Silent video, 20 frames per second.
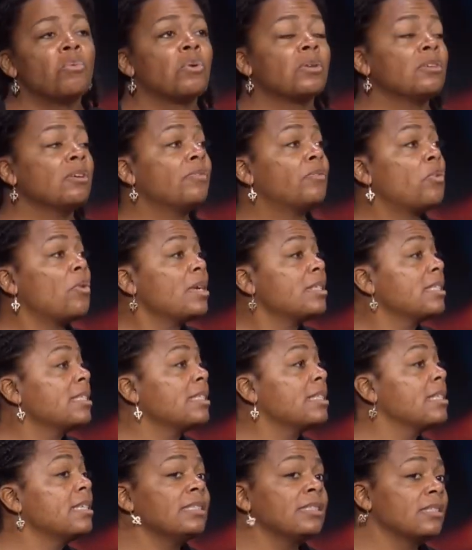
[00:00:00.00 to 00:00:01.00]
Were their
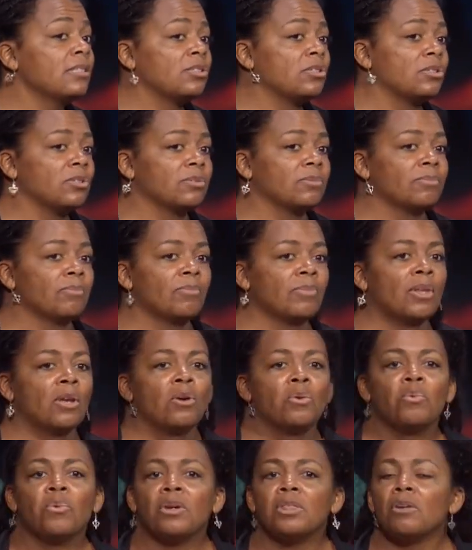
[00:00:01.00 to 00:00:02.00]
voices listened to?
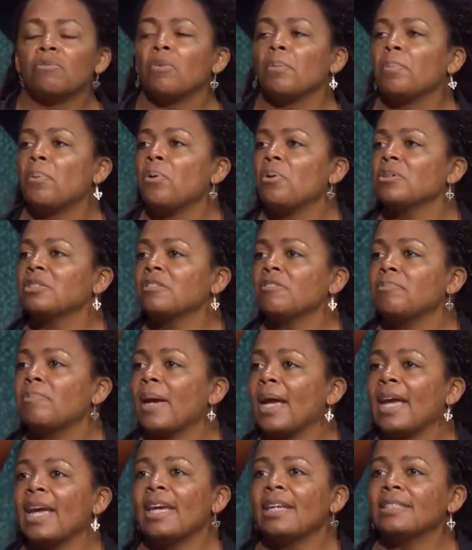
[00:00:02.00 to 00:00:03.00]
Were their reports of
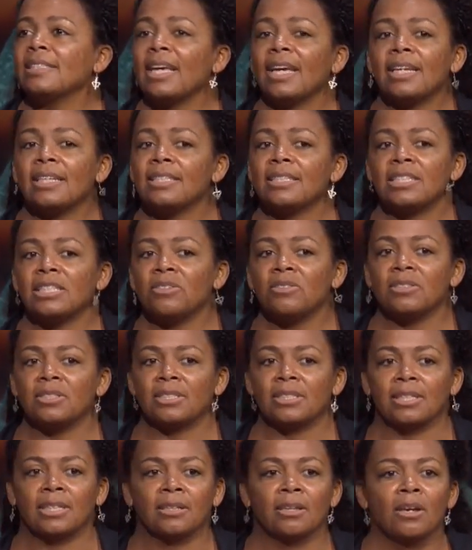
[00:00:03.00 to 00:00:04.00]
pain taken
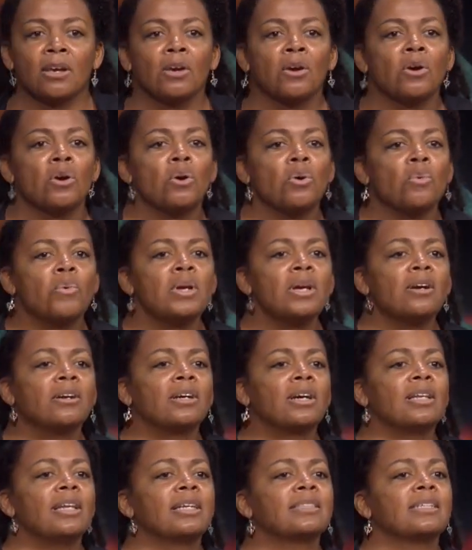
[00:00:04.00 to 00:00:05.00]
seriously? We
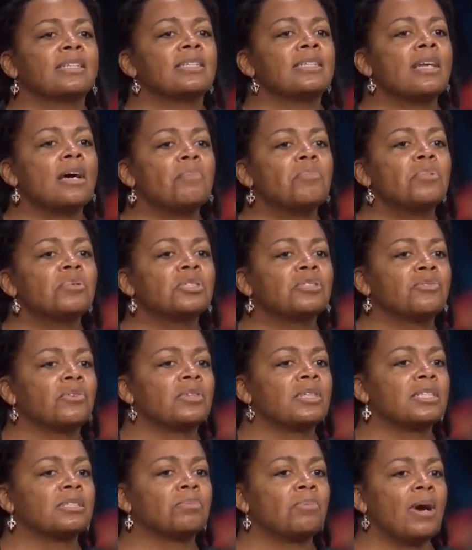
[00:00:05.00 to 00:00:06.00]
are collecting numbers
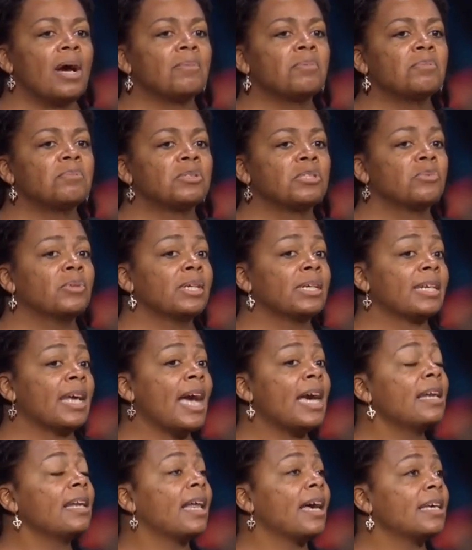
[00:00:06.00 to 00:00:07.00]
for these problems so we can
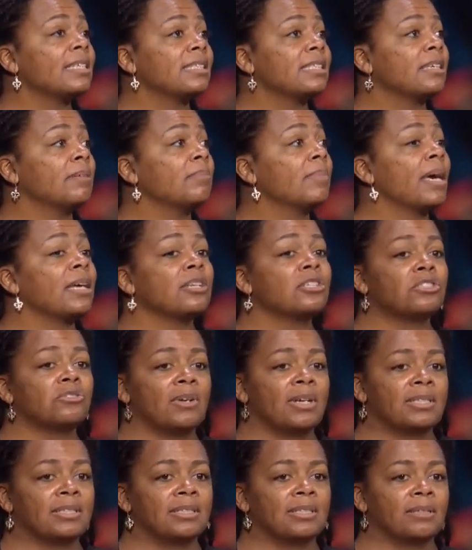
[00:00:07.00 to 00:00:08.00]
analyze them and
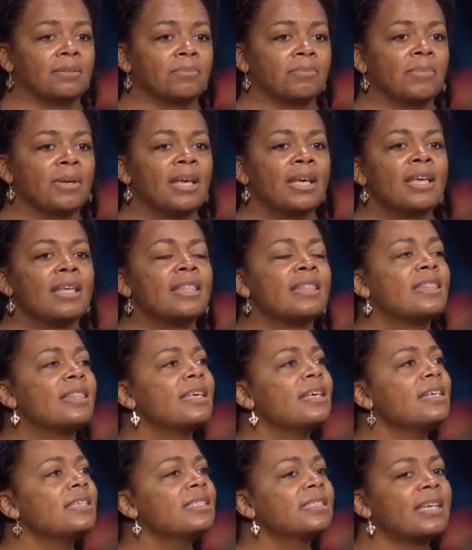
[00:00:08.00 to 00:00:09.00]
address them.
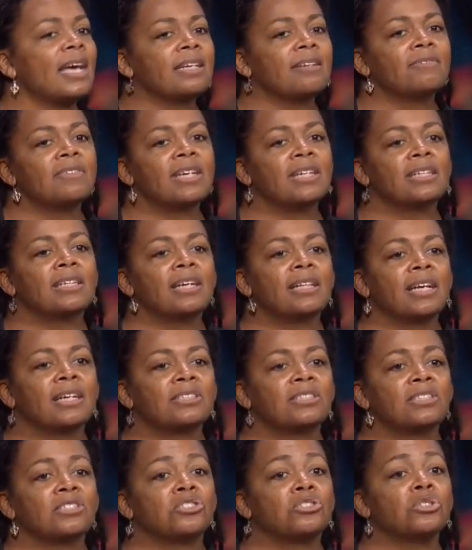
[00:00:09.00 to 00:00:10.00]
This kind of data
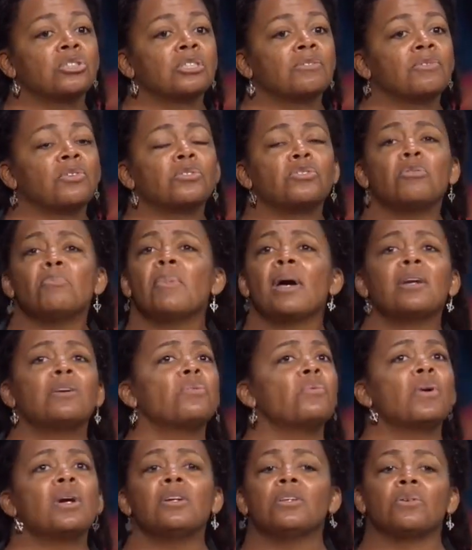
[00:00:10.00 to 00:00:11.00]
collection is useful no
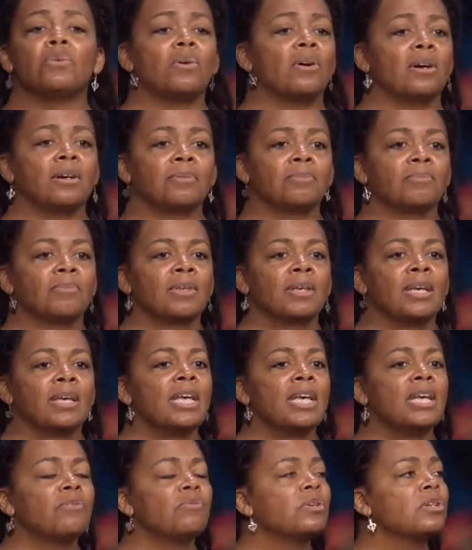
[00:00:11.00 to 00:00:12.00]
matter where you are.
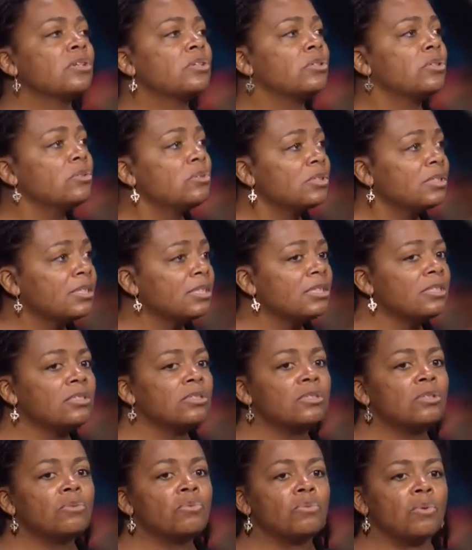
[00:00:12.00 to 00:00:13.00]
It
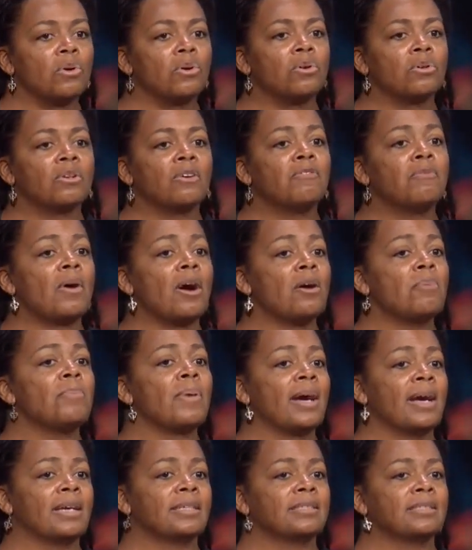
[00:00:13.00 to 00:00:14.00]
reduces the role of our
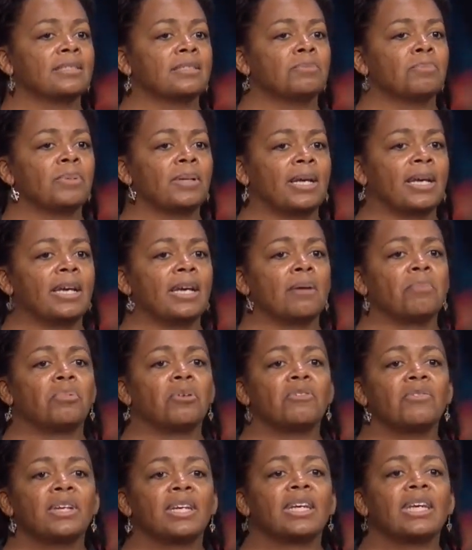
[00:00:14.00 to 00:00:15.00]
biases play in
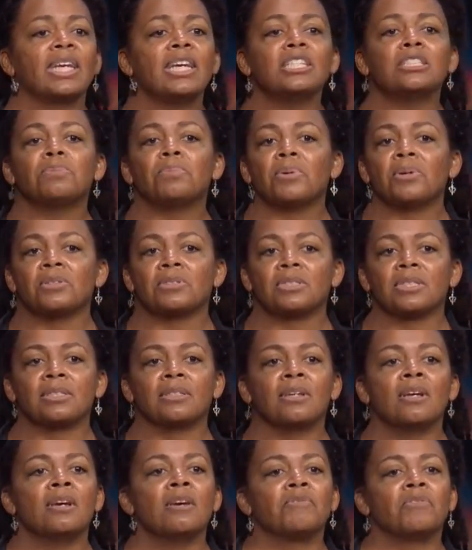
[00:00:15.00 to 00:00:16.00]
preventing each
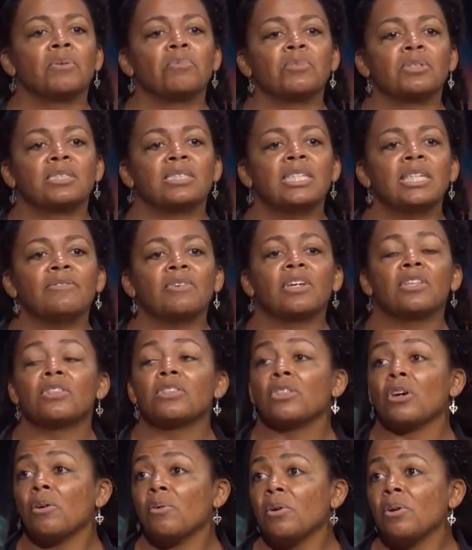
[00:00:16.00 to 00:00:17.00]
person from
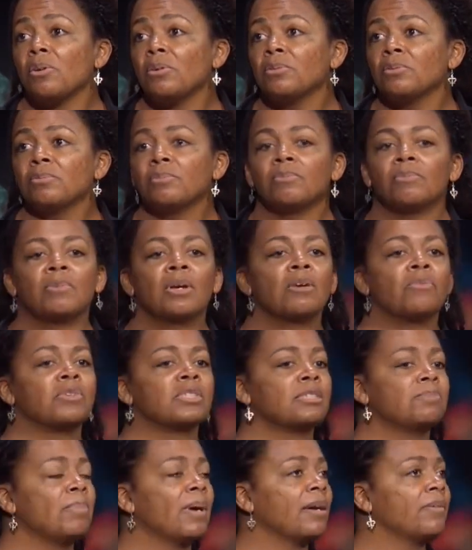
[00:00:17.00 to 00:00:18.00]
receiving thorough,
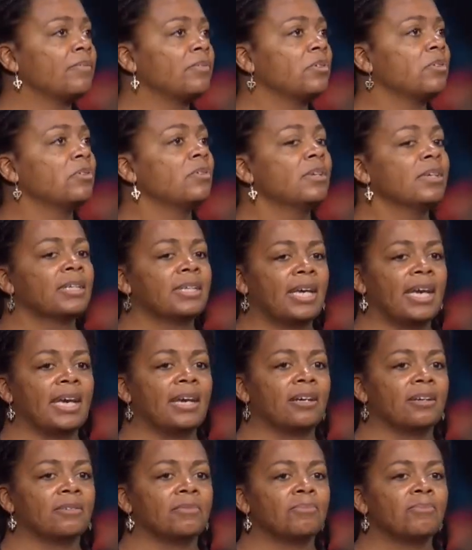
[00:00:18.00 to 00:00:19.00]
respectful
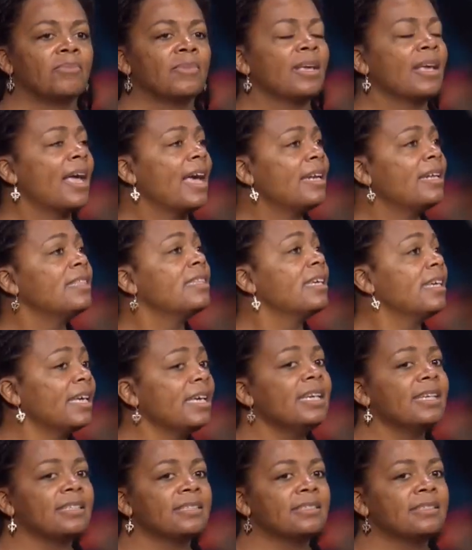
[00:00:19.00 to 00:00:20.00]
care. And in the
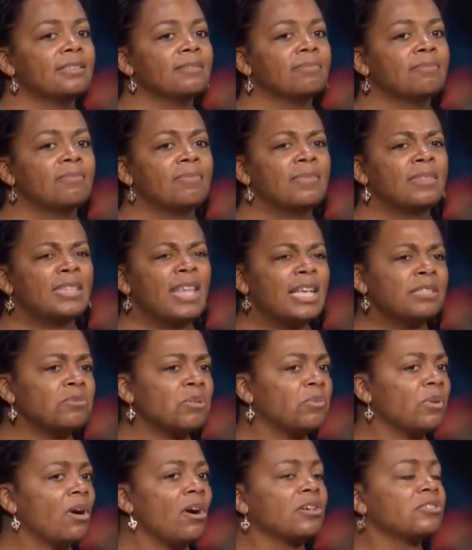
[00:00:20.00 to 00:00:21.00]
end, that's
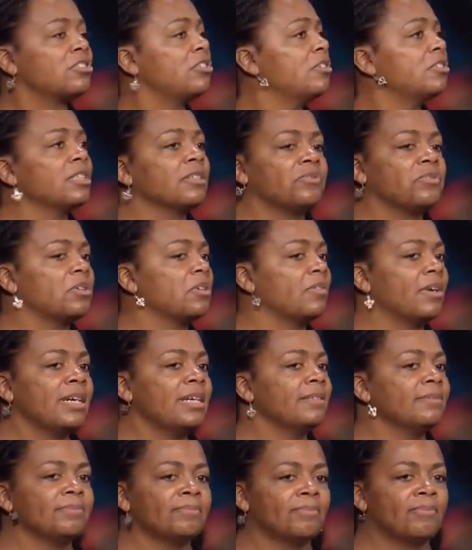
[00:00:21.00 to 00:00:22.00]
what we're all searching for,
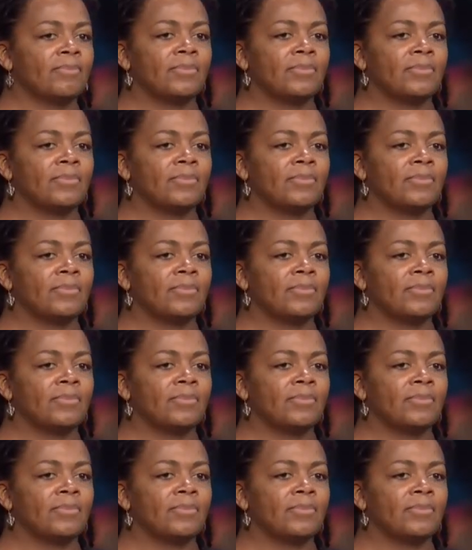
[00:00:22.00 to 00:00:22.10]
right?